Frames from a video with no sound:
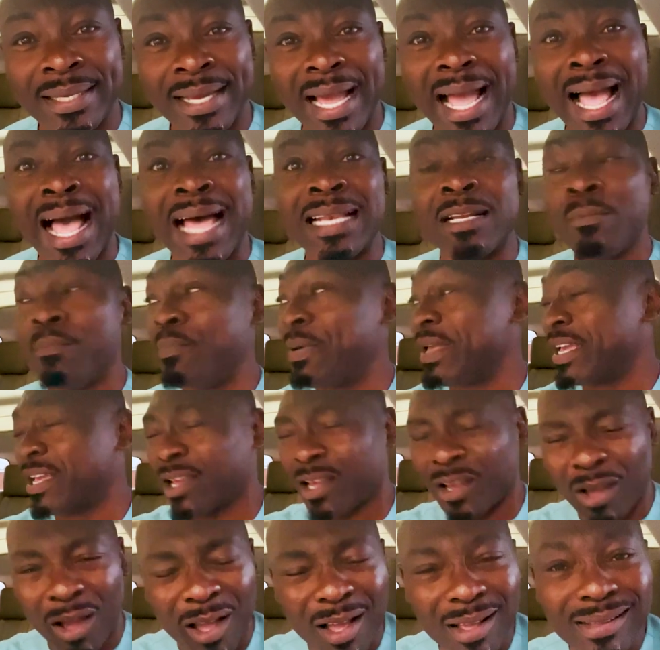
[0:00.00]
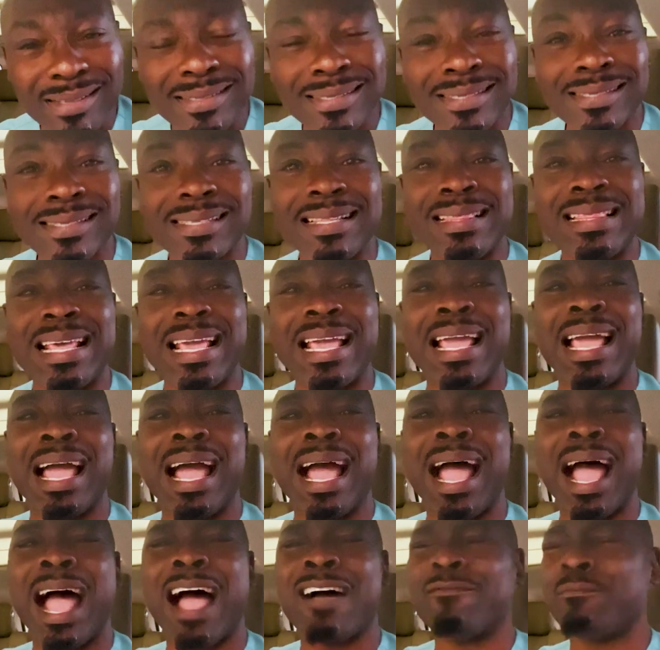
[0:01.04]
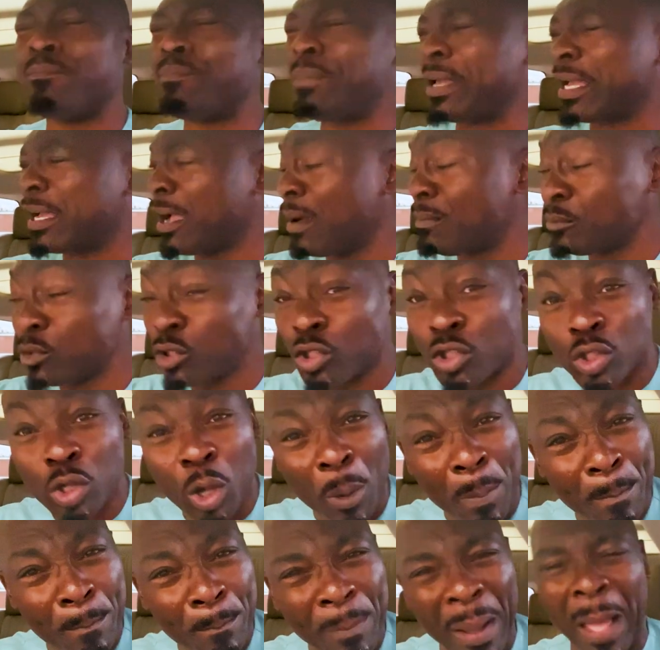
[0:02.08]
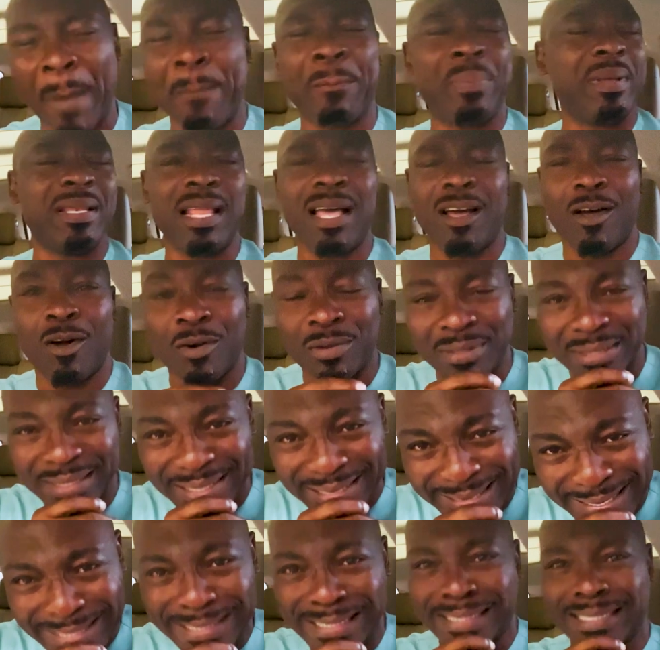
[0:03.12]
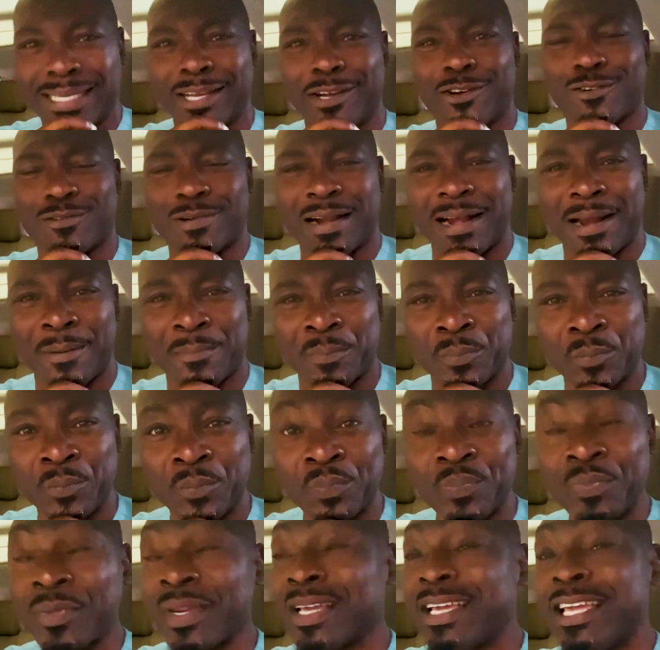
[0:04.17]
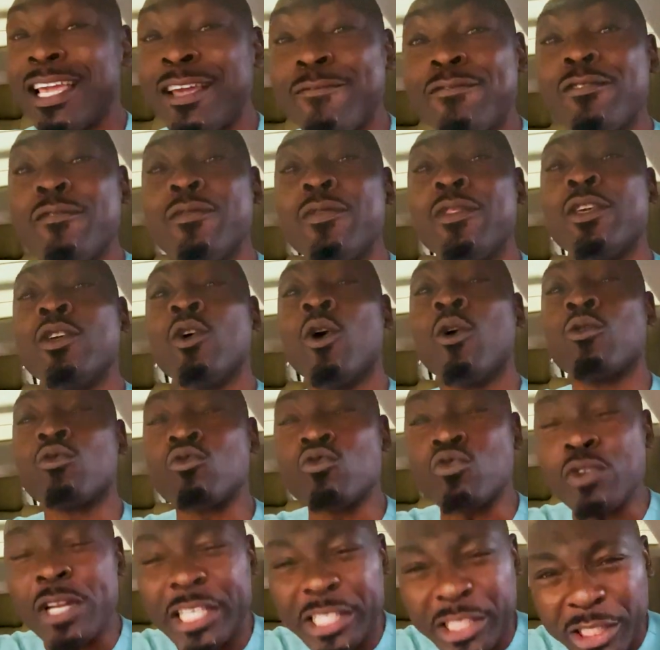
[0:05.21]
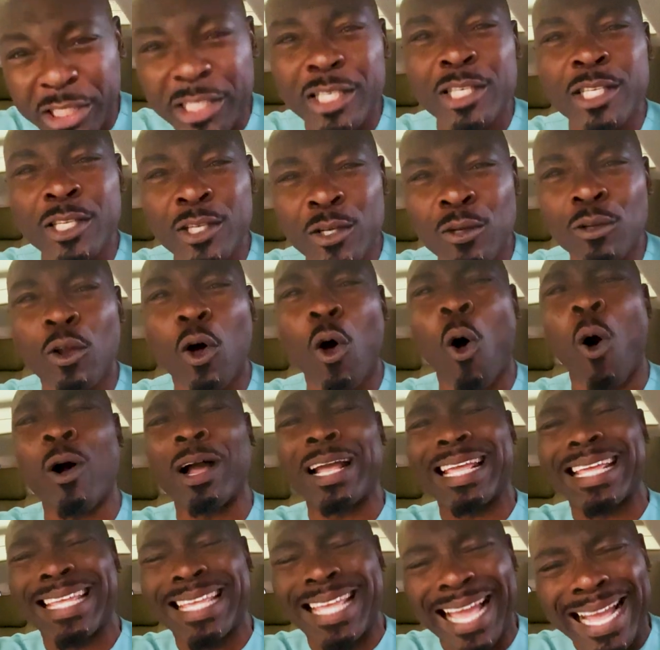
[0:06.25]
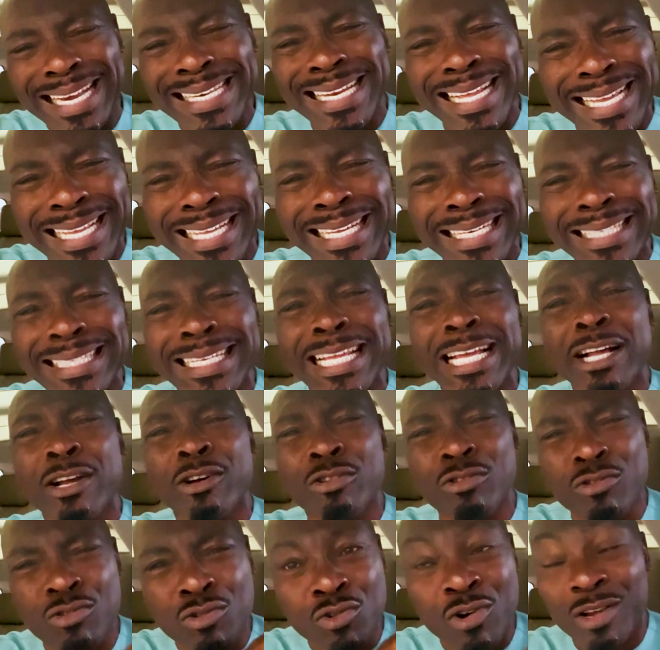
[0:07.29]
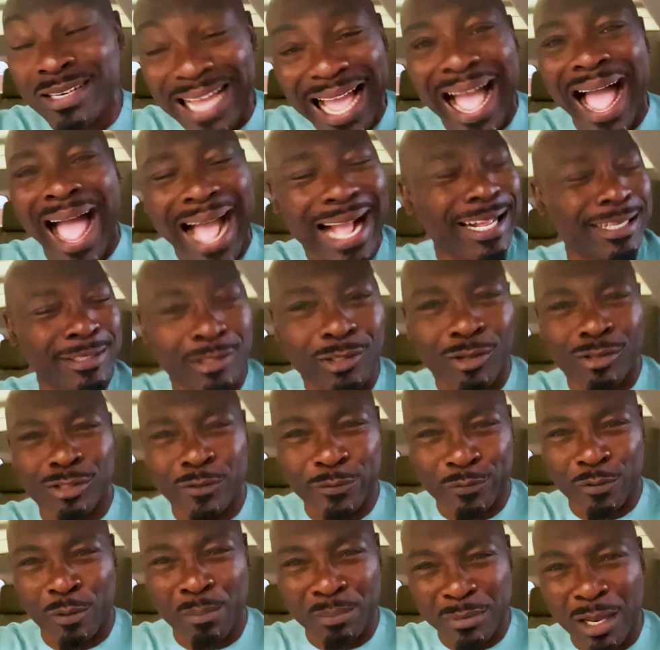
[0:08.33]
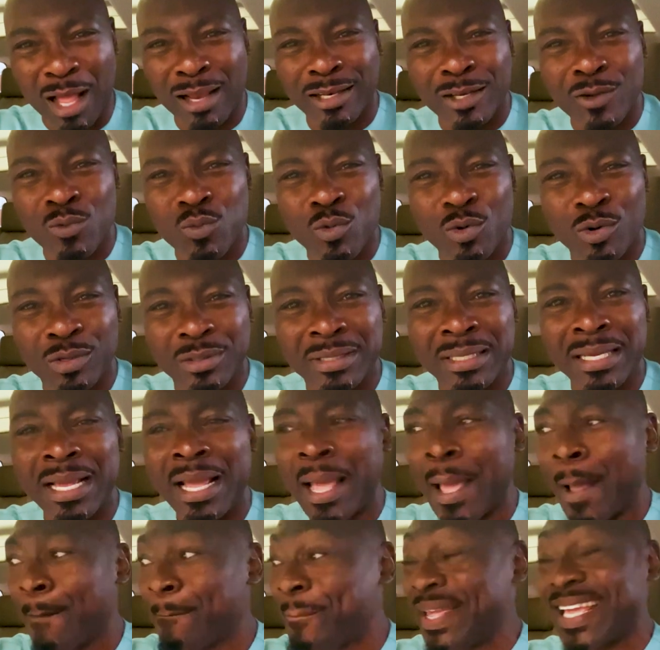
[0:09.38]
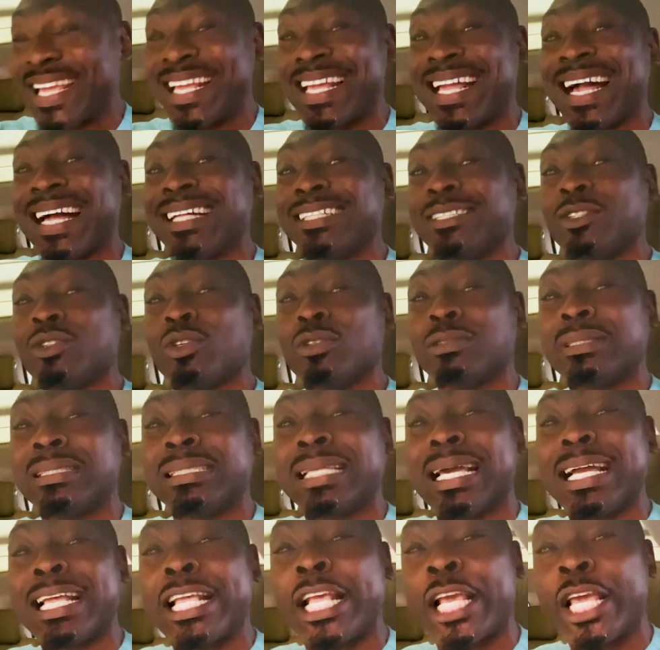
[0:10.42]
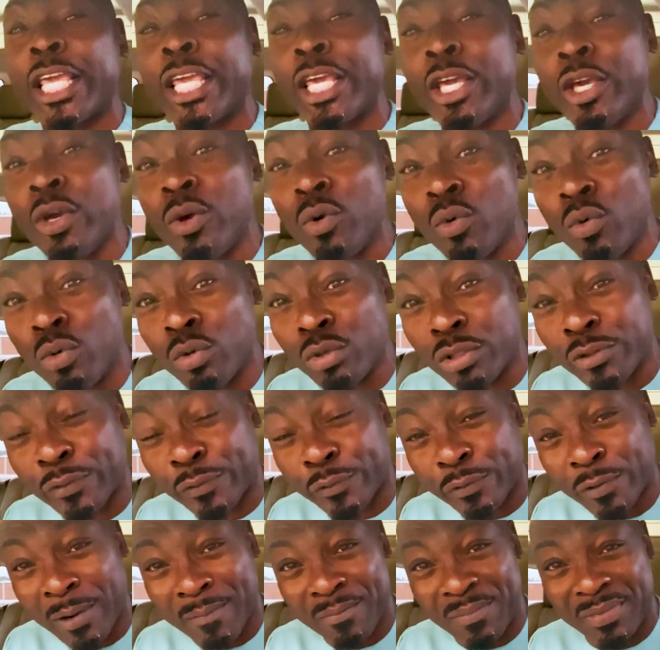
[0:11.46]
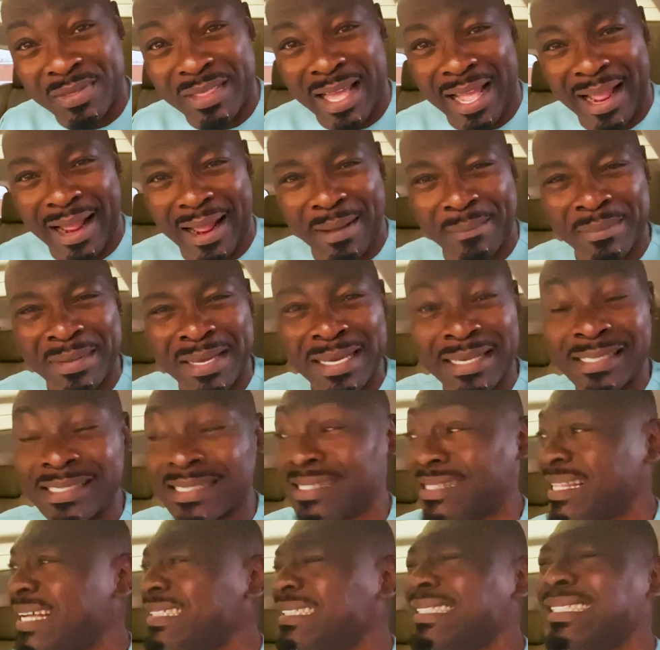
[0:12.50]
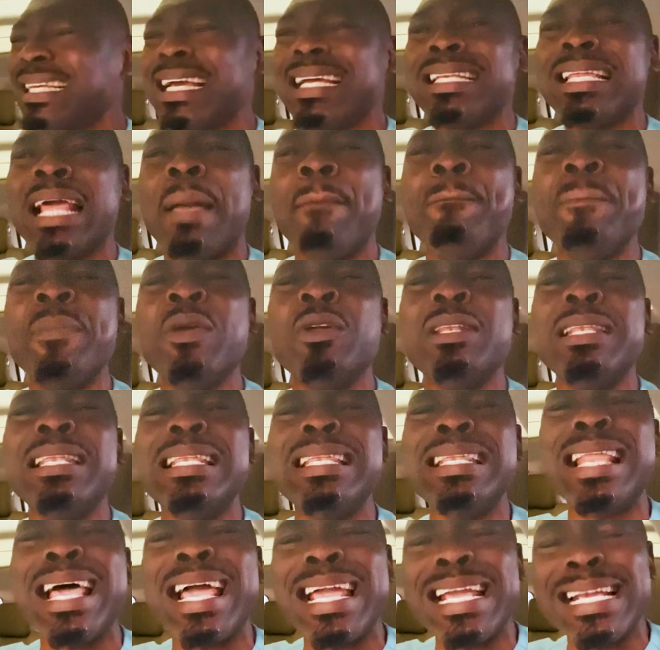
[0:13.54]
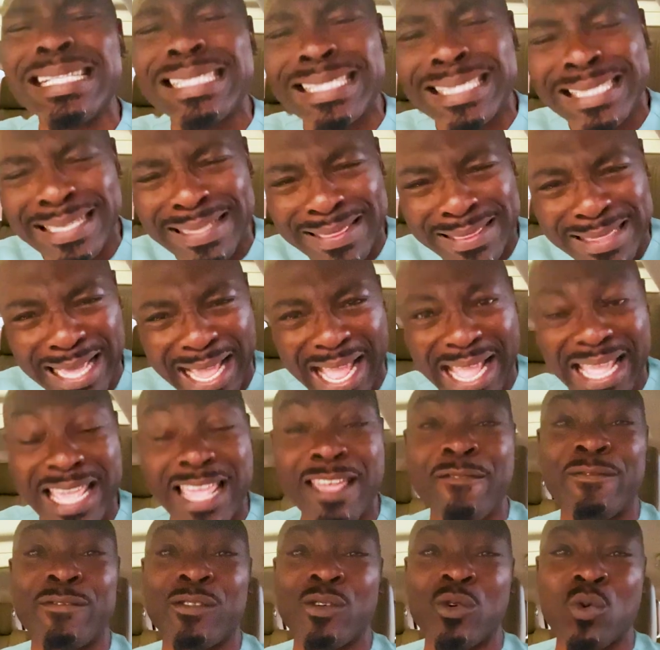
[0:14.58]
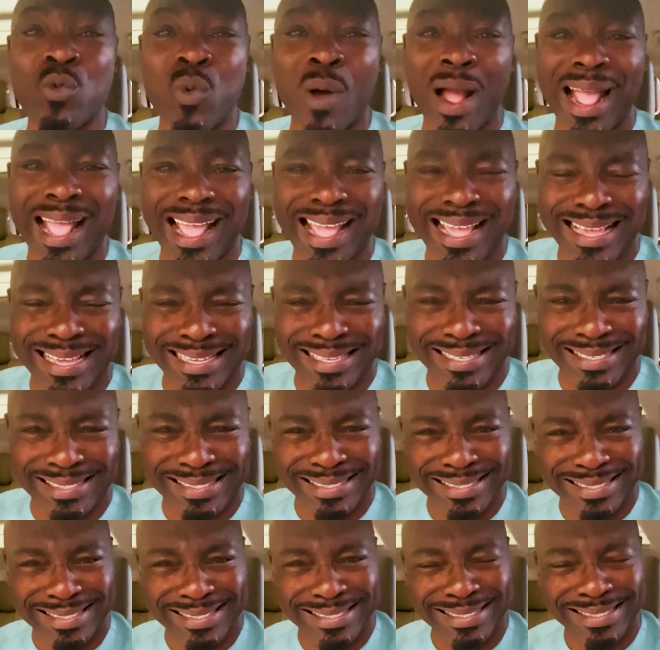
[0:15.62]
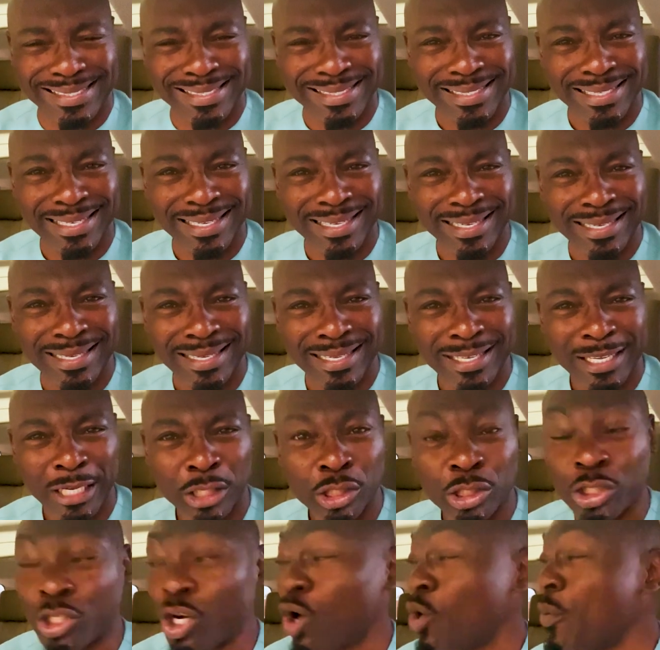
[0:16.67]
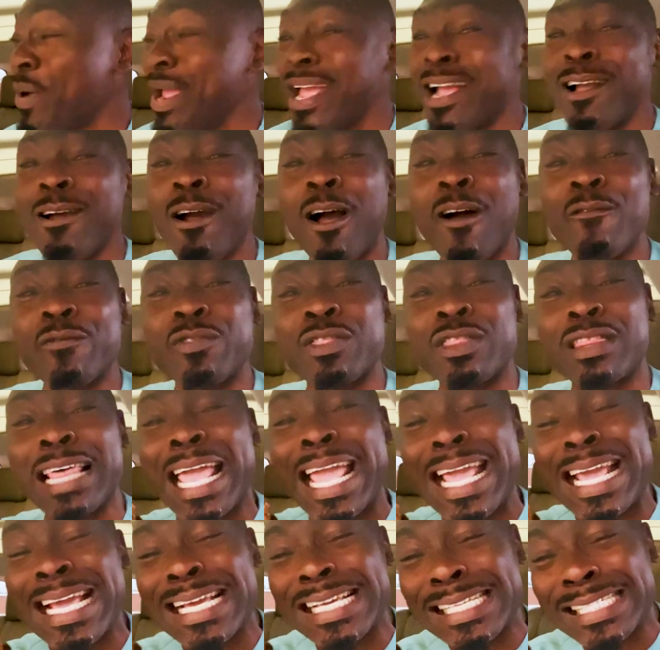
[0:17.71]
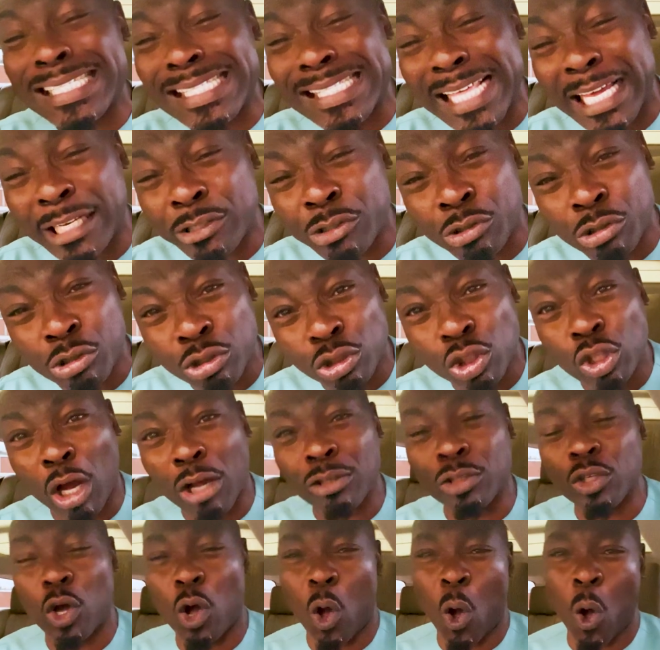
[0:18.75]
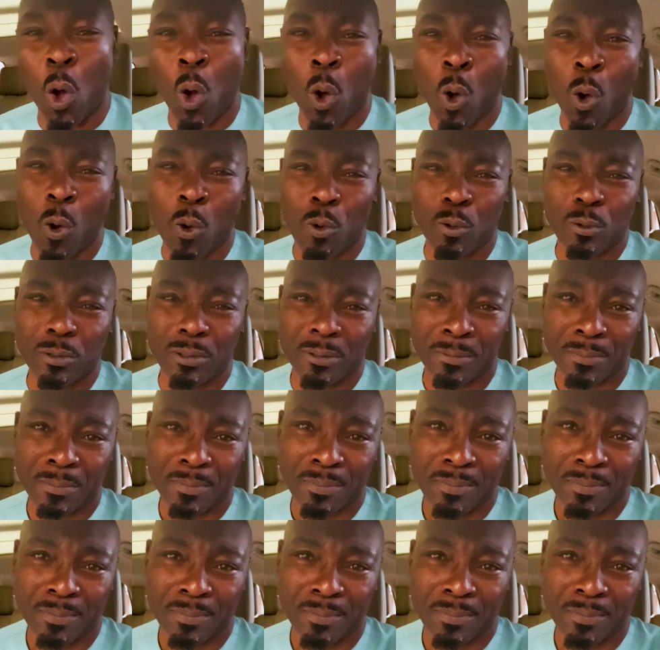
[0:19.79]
And because they have become so popular on Instagram, even the original organically grown actors from Nollywood began to take cues from them, started emulating their evil ways, showing off things that you don't own,